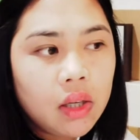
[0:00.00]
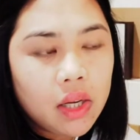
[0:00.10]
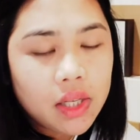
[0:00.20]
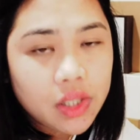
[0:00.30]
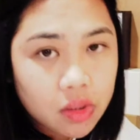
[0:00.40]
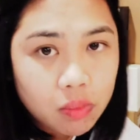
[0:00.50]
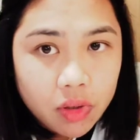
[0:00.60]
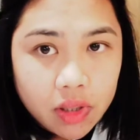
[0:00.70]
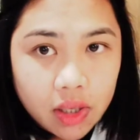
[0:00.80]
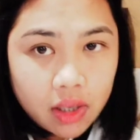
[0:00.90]
I just
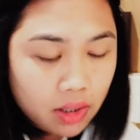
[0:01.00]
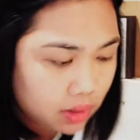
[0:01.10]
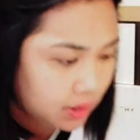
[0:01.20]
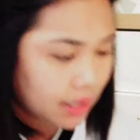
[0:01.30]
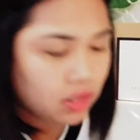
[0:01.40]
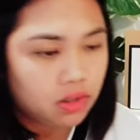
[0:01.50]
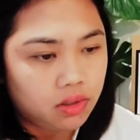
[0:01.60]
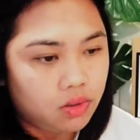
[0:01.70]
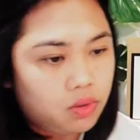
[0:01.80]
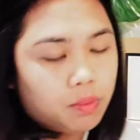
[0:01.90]
bought the
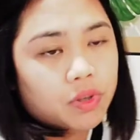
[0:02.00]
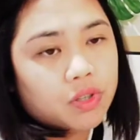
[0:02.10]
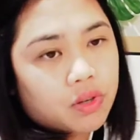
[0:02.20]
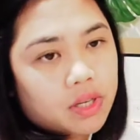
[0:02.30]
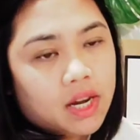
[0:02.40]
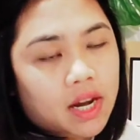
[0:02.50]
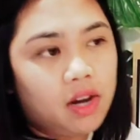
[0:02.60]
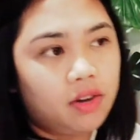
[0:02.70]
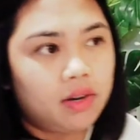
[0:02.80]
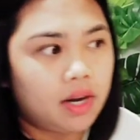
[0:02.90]
Dyson Supersonic
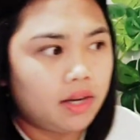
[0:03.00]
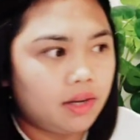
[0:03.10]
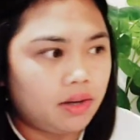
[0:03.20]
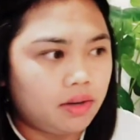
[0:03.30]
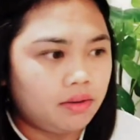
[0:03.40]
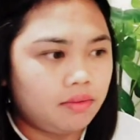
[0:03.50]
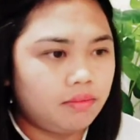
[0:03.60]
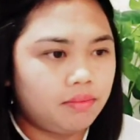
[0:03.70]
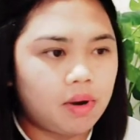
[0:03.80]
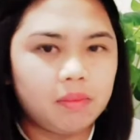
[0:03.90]
Hair Dryer
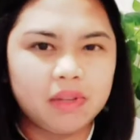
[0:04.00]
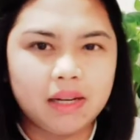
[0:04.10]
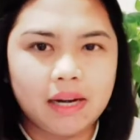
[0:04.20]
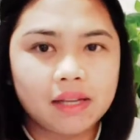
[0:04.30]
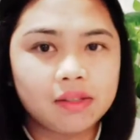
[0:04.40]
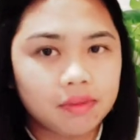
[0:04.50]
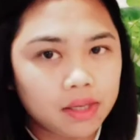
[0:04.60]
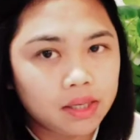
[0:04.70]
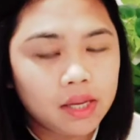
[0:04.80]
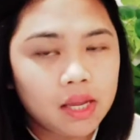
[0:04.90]
probably last
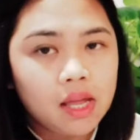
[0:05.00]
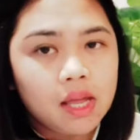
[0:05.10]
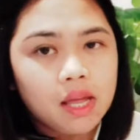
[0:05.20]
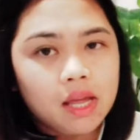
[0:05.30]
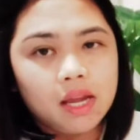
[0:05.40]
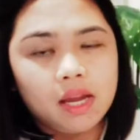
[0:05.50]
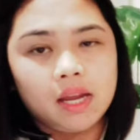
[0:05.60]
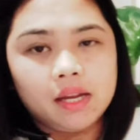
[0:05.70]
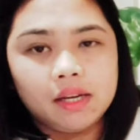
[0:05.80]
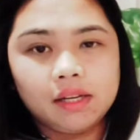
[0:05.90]
week
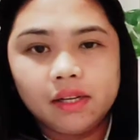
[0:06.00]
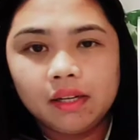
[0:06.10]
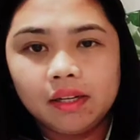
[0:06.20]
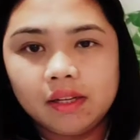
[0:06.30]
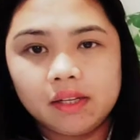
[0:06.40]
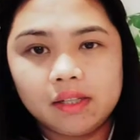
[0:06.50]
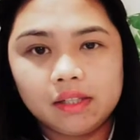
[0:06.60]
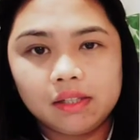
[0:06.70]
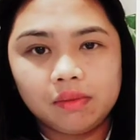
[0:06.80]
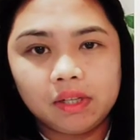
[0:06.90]
and
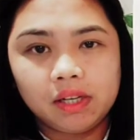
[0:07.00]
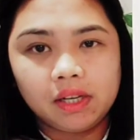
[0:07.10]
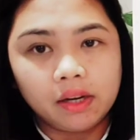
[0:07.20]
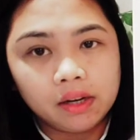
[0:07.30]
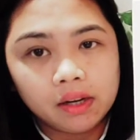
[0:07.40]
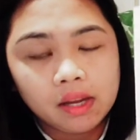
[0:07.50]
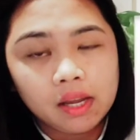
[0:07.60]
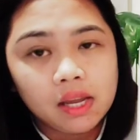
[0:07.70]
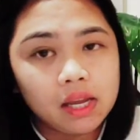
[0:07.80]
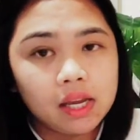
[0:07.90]
this one here
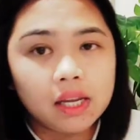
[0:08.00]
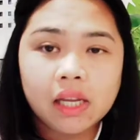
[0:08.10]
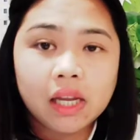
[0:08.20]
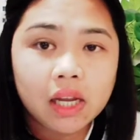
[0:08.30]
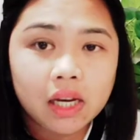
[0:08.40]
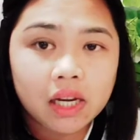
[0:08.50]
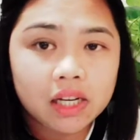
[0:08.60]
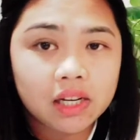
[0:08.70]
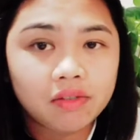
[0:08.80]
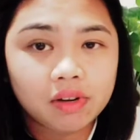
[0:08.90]
and and I
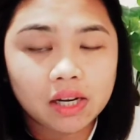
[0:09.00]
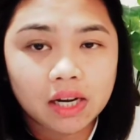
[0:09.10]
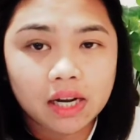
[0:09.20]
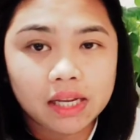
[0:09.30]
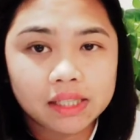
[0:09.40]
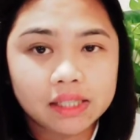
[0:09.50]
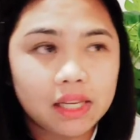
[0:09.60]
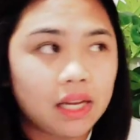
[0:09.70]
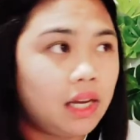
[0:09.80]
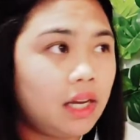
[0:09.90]
didn't realize
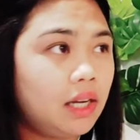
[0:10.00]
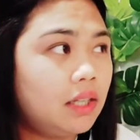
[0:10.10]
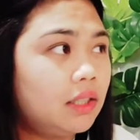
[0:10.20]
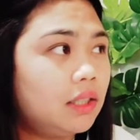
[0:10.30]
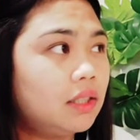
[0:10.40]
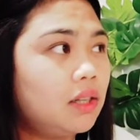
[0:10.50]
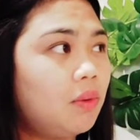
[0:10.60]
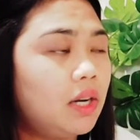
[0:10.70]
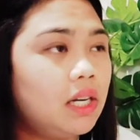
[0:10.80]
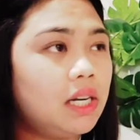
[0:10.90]
that because I
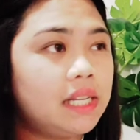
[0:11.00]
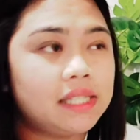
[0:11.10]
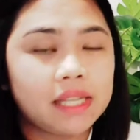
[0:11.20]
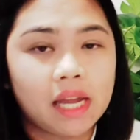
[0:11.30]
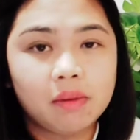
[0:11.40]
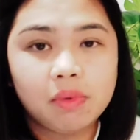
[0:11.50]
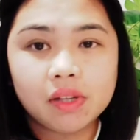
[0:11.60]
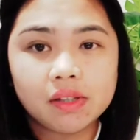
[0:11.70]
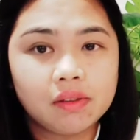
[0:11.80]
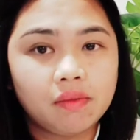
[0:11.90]
wanted a stand
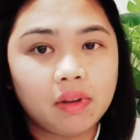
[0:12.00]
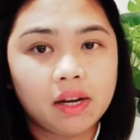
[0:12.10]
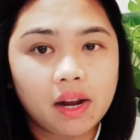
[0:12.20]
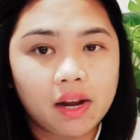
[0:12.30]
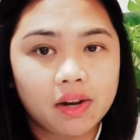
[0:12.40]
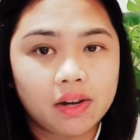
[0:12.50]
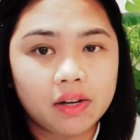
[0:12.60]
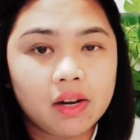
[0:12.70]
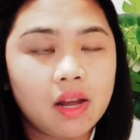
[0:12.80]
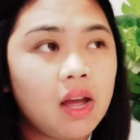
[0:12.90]
because the flat
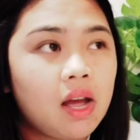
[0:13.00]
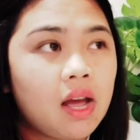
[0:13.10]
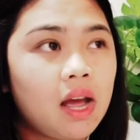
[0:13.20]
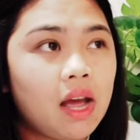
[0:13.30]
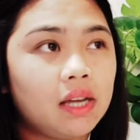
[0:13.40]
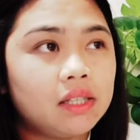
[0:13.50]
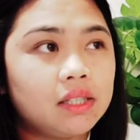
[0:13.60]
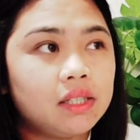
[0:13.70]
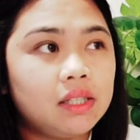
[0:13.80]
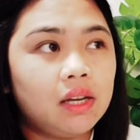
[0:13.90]
iron has
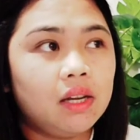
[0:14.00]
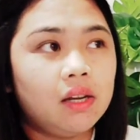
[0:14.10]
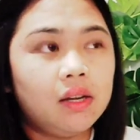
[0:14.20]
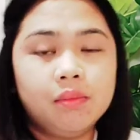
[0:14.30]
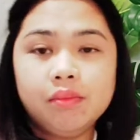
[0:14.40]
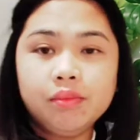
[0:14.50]
um,